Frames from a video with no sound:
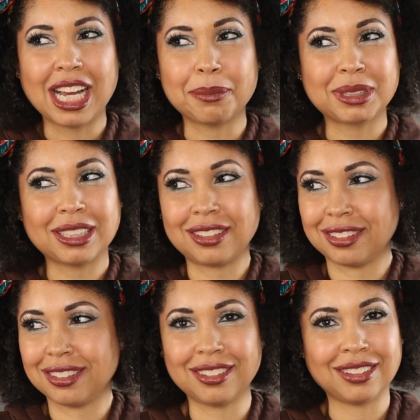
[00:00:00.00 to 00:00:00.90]
I'm such
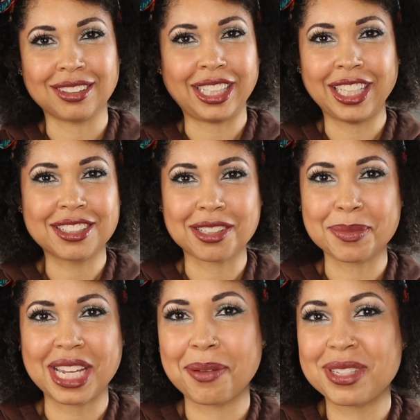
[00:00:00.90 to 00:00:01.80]
a geek
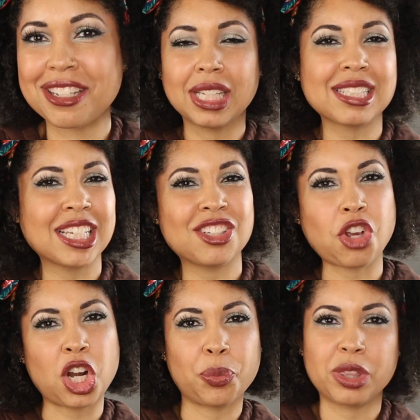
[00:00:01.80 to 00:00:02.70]
sometimes. Let's get
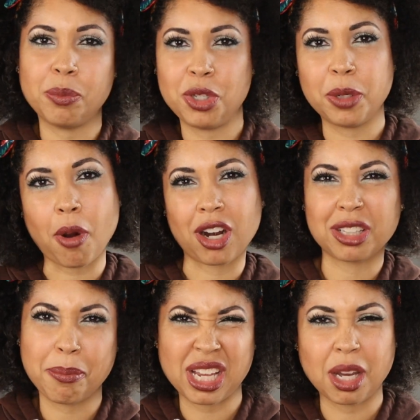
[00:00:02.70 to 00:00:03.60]
started with the beauty part,
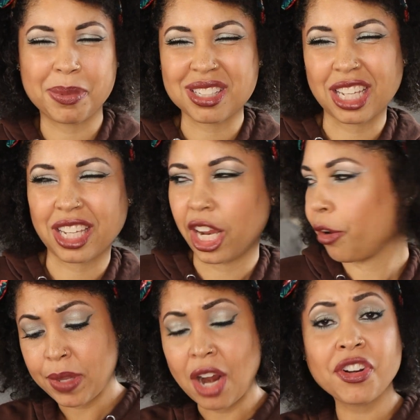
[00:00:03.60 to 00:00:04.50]
the makeup and skincare.
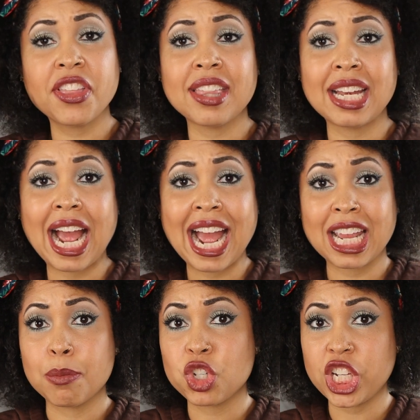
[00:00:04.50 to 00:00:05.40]
Everything that I
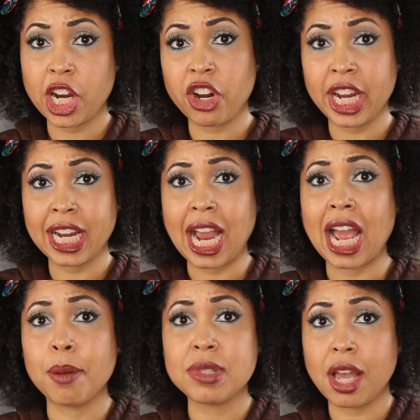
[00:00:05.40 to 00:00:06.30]
am sharing,
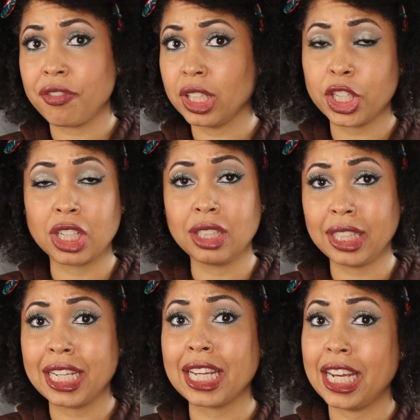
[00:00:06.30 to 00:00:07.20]
I am definitely gonna
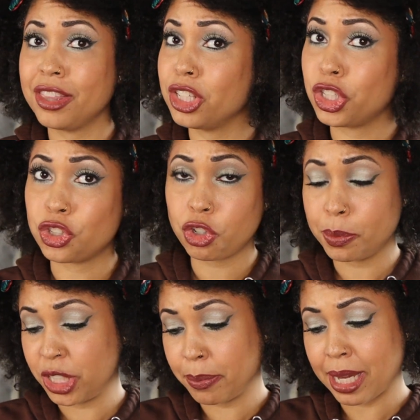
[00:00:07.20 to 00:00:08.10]
link in the
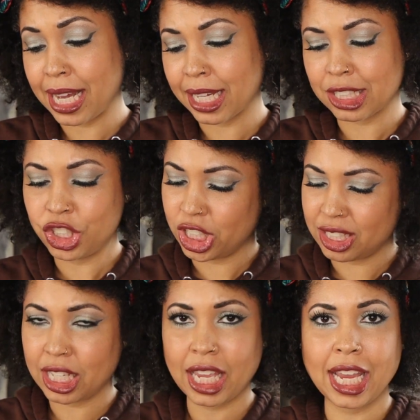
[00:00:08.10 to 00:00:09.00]
description box,
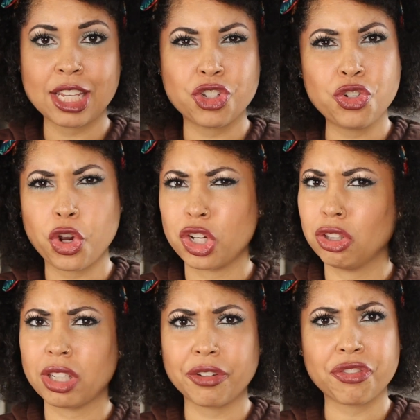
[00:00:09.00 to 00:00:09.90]
just in case you know you're
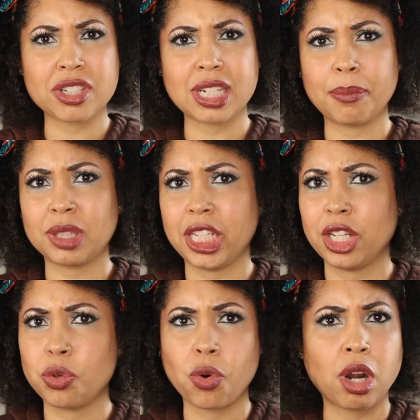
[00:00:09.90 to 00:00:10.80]
looking for
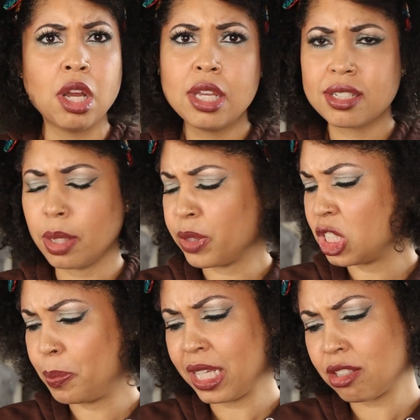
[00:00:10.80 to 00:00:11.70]
something or something
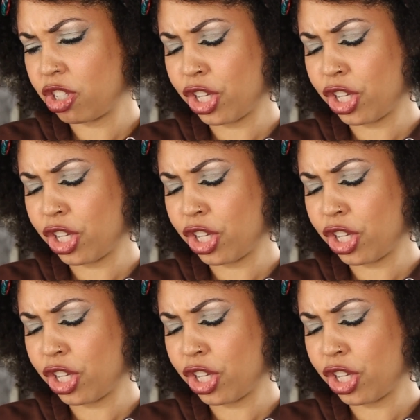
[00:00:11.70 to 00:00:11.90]
speaks to